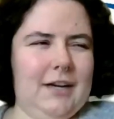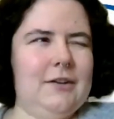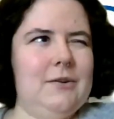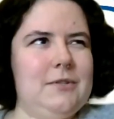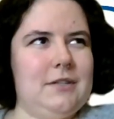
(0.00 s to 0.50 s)
I
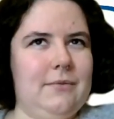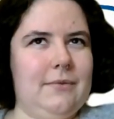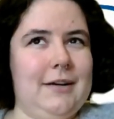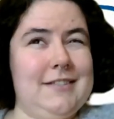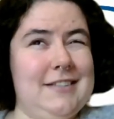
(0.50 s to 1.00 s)
know
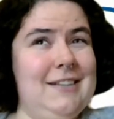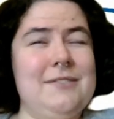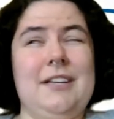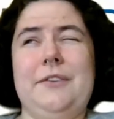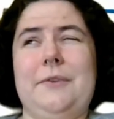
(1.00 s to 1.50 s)
Sunrise, it
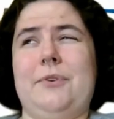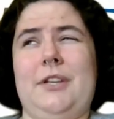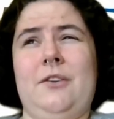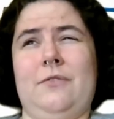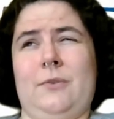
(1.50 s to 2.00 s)
sounds like they're
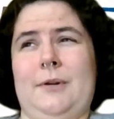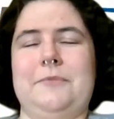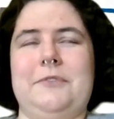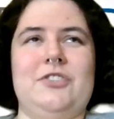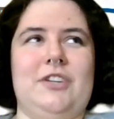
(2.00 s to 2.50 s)
pretty
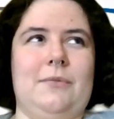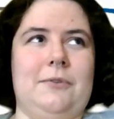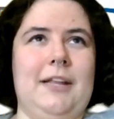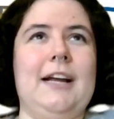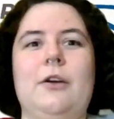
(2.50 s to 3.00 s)
overwhelmed in
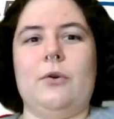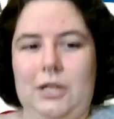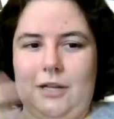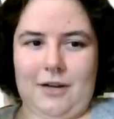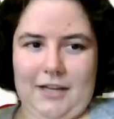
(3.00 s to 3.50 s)
general. Like I know
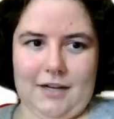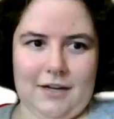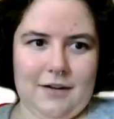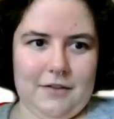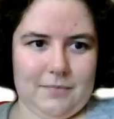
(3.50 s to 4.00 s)

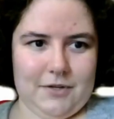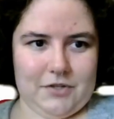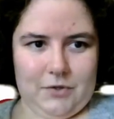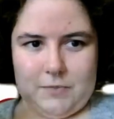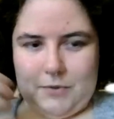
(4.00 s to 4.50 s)
Claudia, the
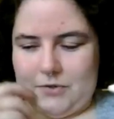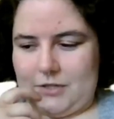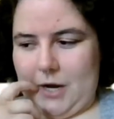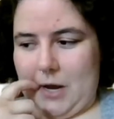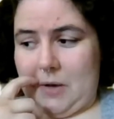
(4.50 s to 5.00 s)
person who's
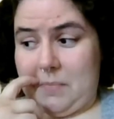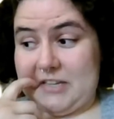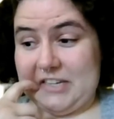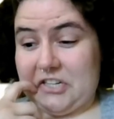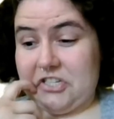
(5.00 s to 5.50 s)
supposed to come,
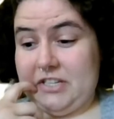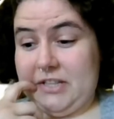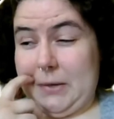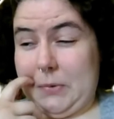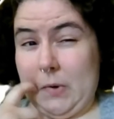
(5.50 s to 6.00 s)
is
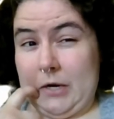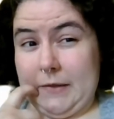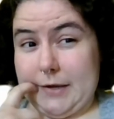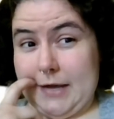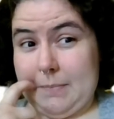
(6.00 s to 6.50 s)
actually like
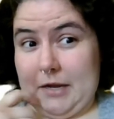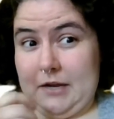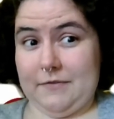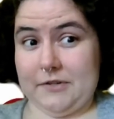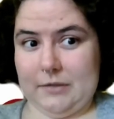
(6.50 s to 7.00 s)
running the
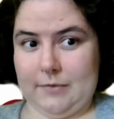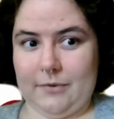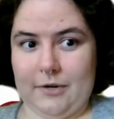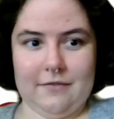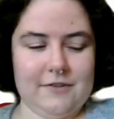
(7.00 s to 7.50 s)
campaign for
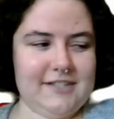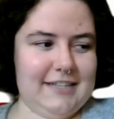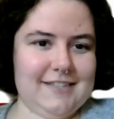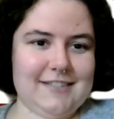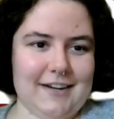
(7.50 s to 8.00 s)
someone running for
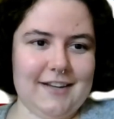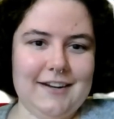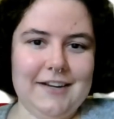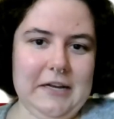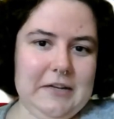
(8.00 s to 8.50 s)
state
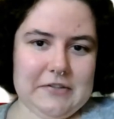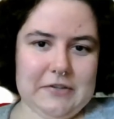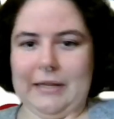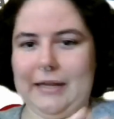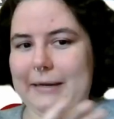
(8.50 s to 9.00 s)
senate.
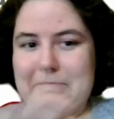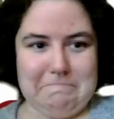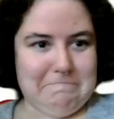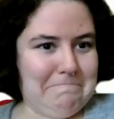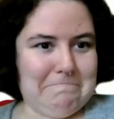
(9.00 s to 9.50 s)
So like,
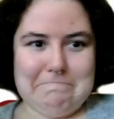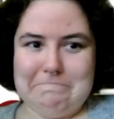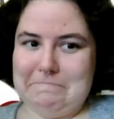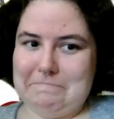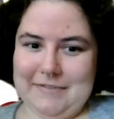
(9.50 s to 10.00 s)

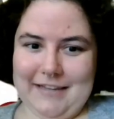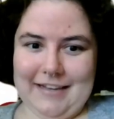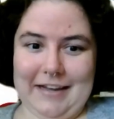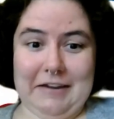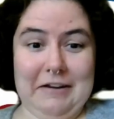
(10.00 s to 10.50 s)

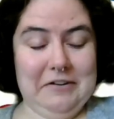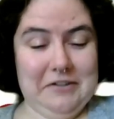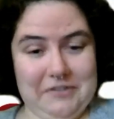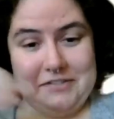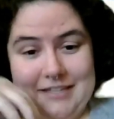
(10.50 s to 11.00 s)
I can
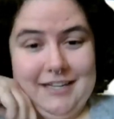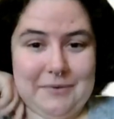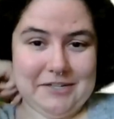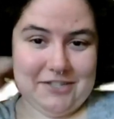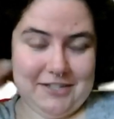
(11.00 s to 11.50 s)

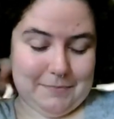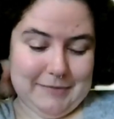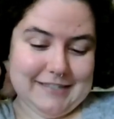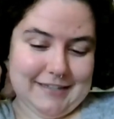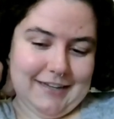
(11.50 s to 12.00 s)
understand why she's
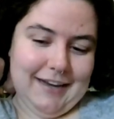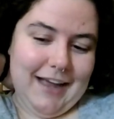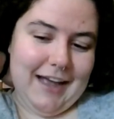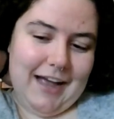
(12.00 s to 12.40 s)
busy.